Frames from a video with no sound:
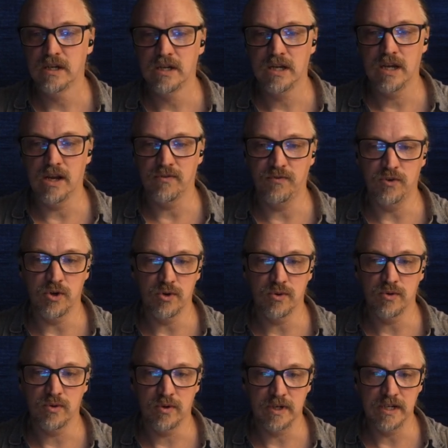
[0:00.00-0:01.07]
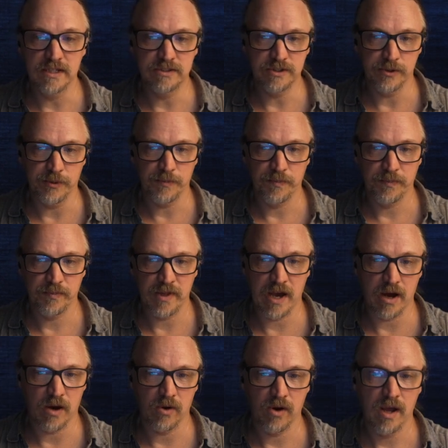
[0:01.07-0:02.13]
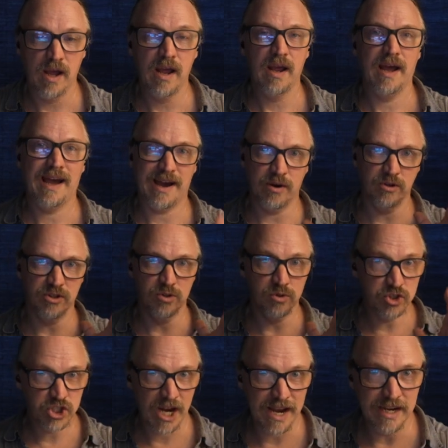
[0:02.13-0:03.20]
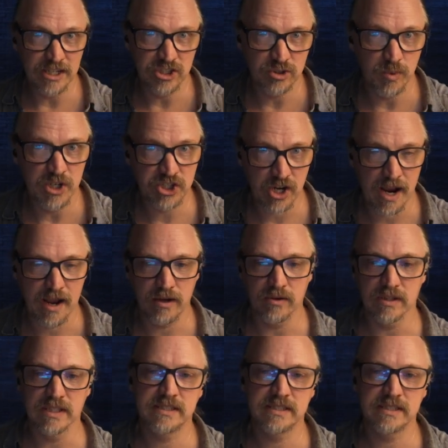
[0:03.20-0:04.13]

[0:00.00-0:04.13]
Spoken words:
if you need to. Now, how do you change which angle?